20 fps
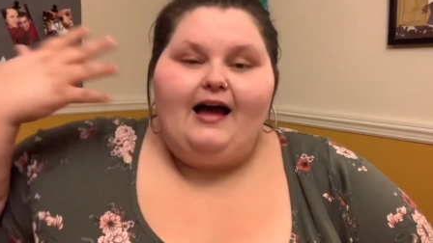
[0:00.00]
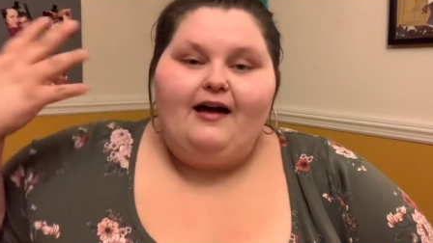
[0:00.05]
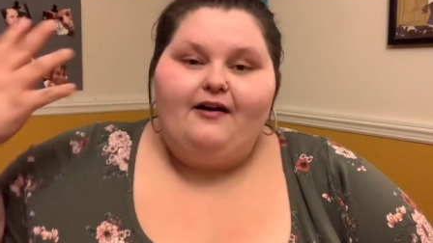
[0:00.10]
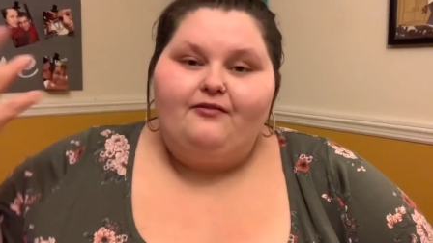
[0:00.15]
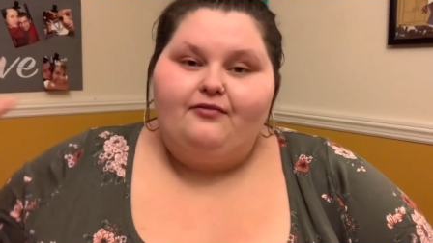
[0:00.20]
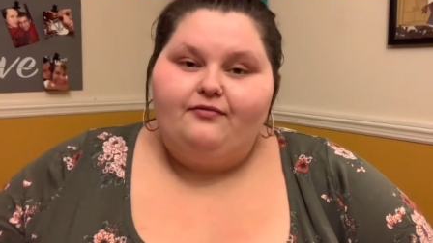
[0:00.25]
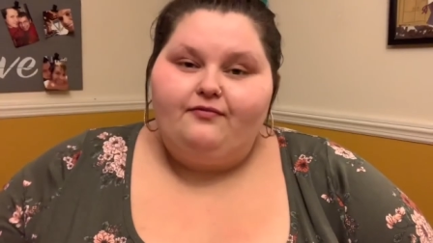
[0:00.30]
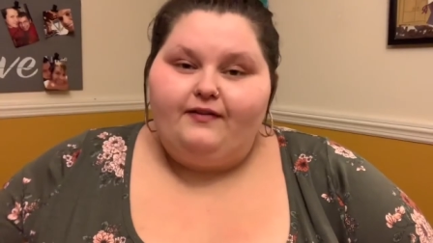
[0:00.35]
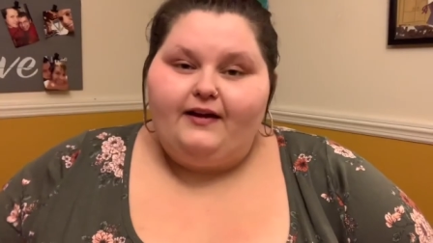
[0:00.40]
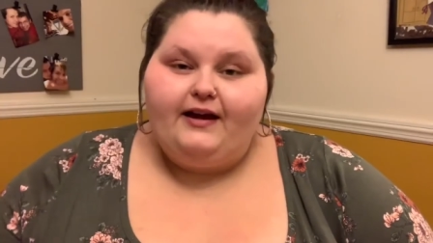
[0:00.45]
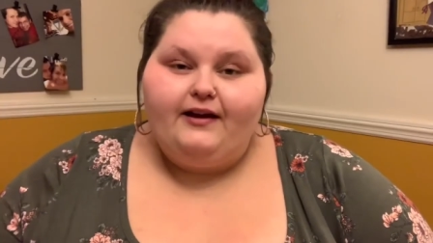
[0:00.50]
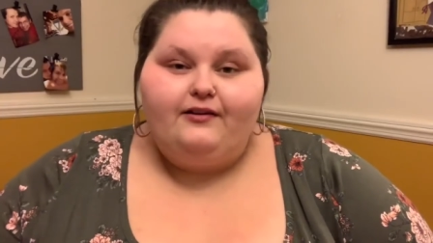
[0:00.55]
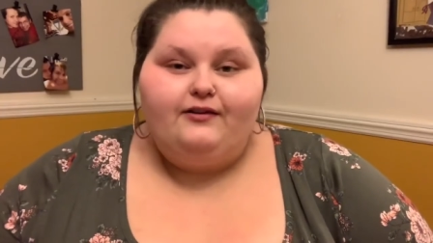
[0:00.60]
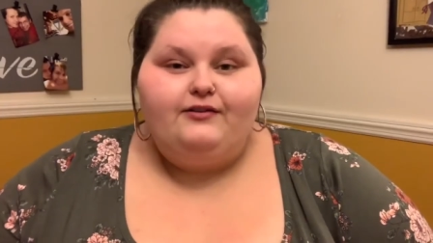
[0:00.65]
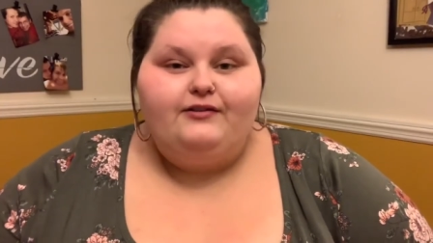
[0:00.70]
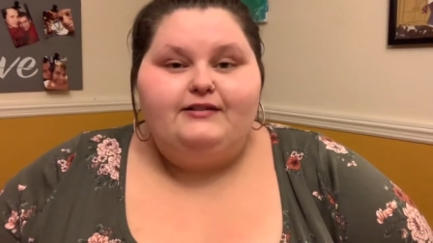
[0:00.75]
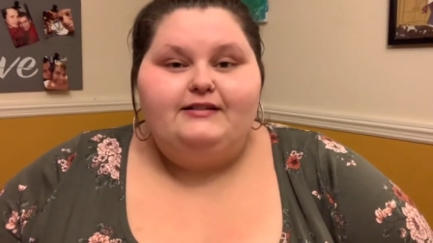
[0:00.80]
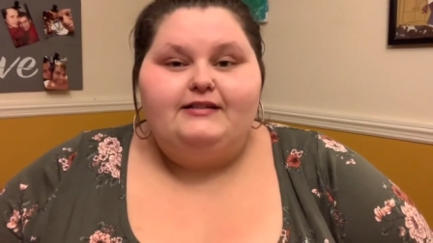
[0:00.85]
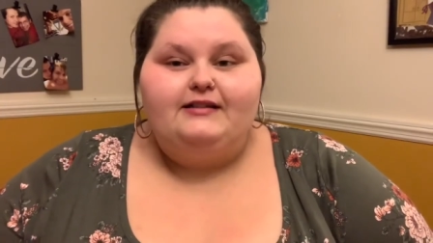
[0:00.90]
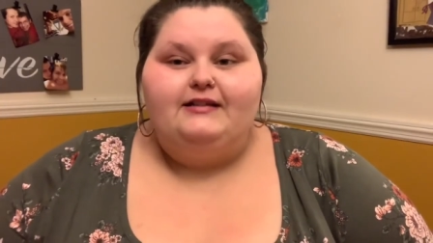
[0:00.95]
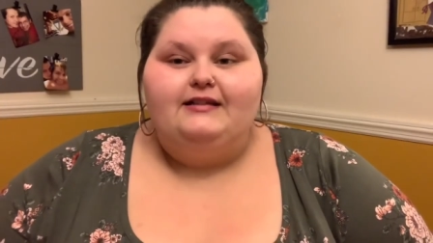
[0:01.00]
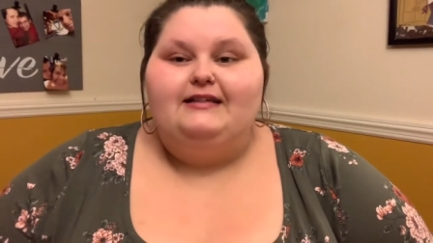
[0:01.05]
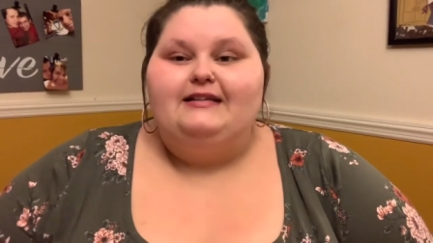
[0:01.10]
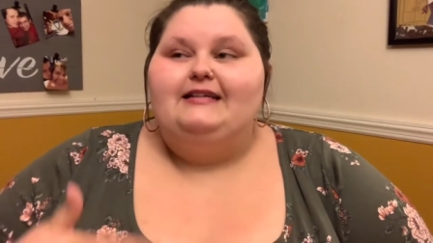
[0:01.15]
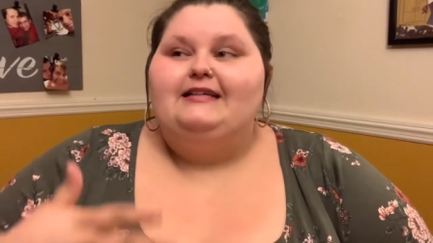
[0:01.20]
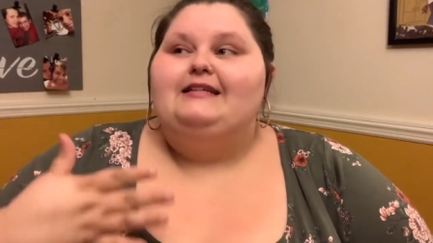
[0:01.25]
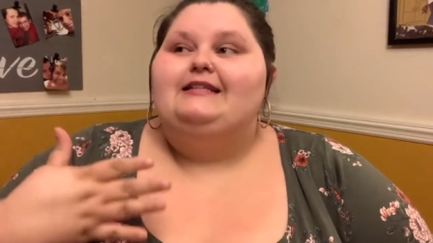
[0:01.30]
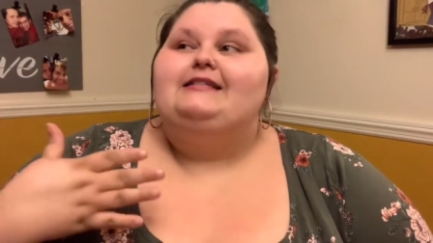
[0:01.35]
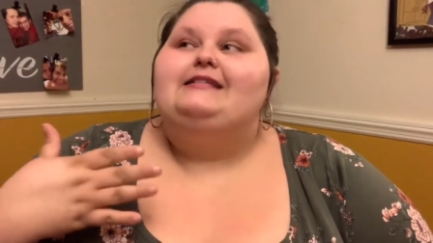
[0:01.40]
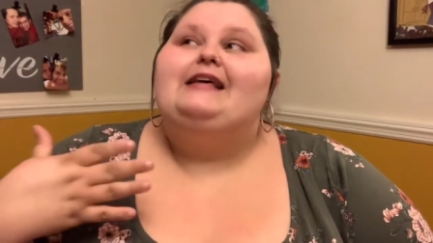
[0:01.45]
I have failed
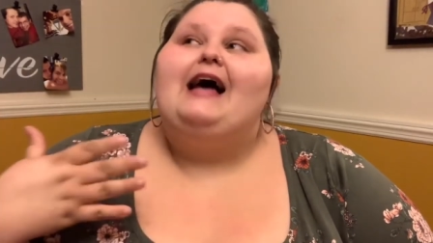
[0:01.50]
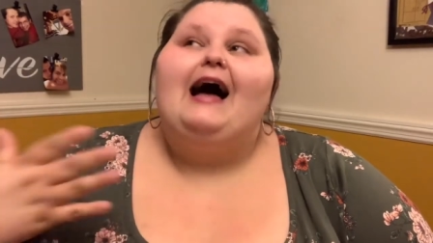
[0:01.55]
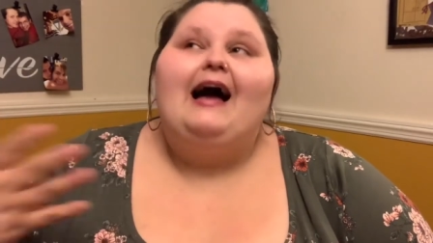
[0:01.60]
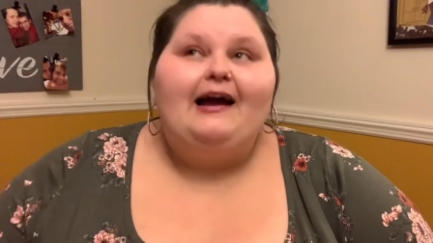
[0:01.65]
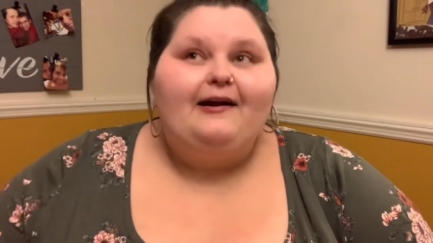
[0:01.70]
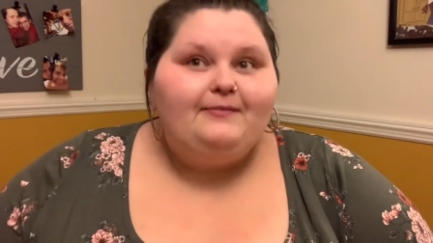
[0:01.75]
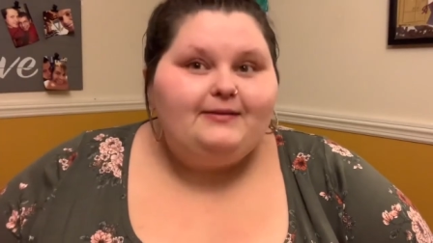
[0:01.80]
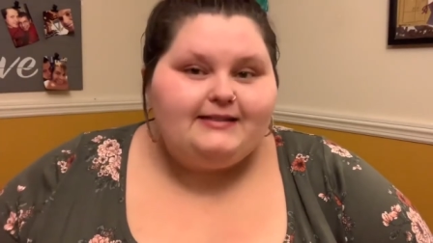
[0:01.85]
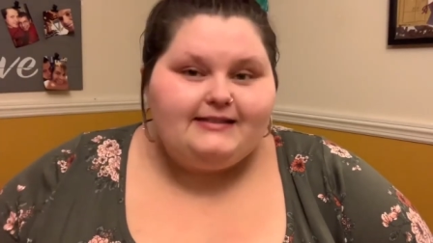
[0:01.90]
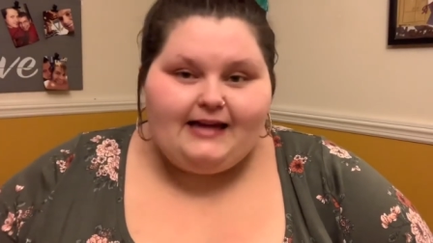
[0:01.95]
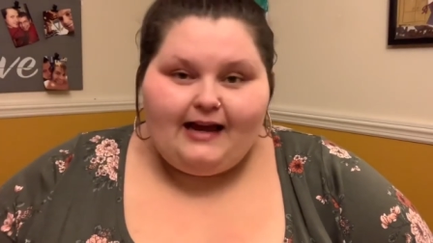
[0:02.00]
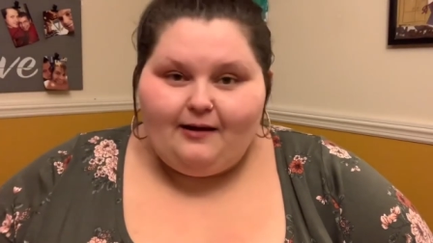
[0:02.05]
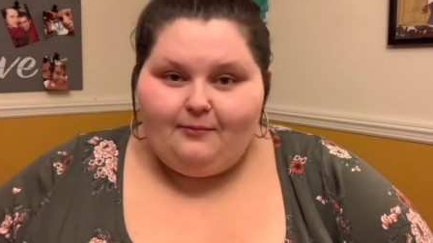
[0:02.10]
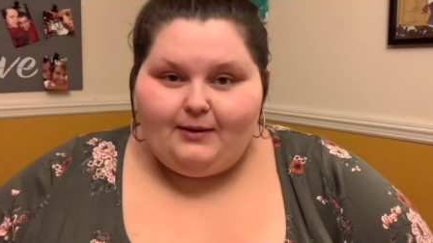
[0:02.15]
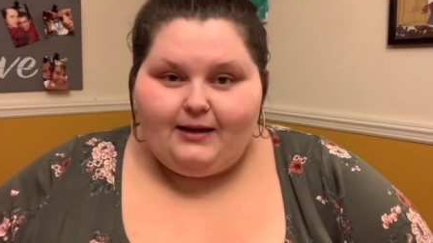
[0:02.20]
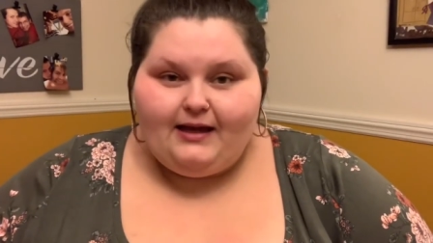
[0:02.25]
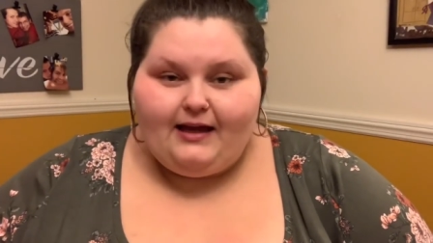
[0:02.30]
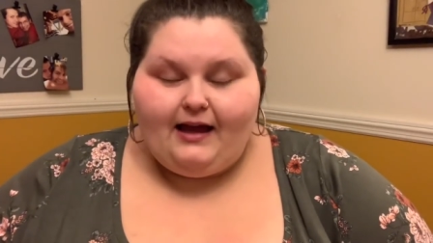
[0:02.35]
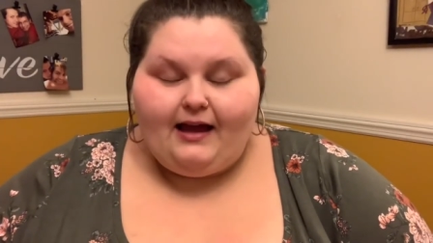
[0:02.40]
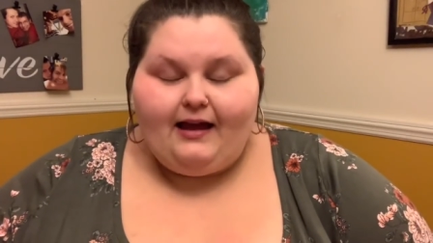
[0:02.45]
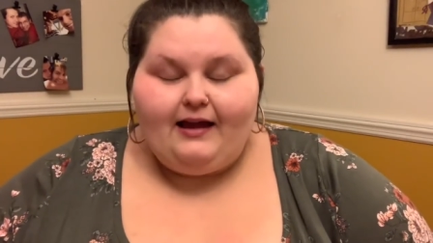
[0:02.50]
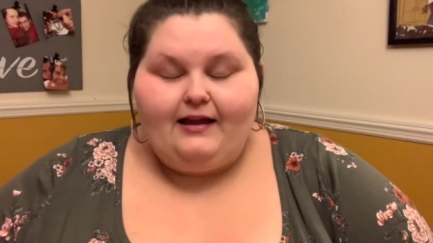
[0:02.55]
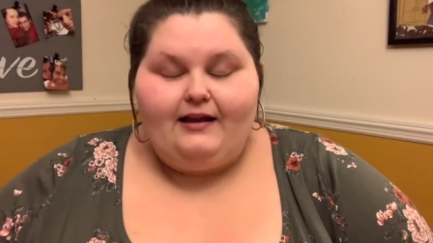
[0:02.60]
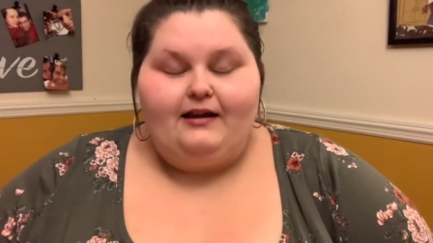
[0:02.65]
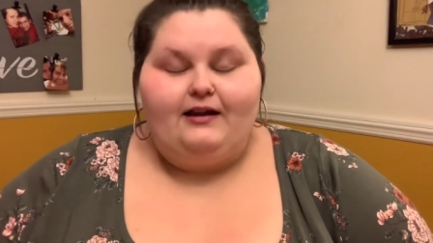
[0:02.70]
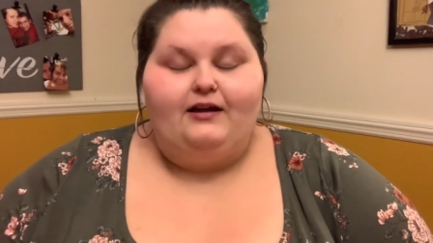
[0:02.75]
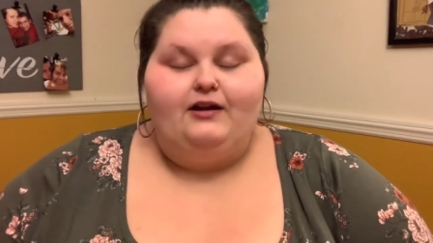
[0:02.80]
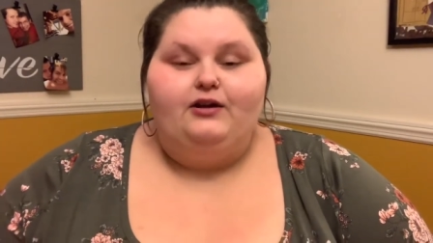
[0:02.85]
time and time again.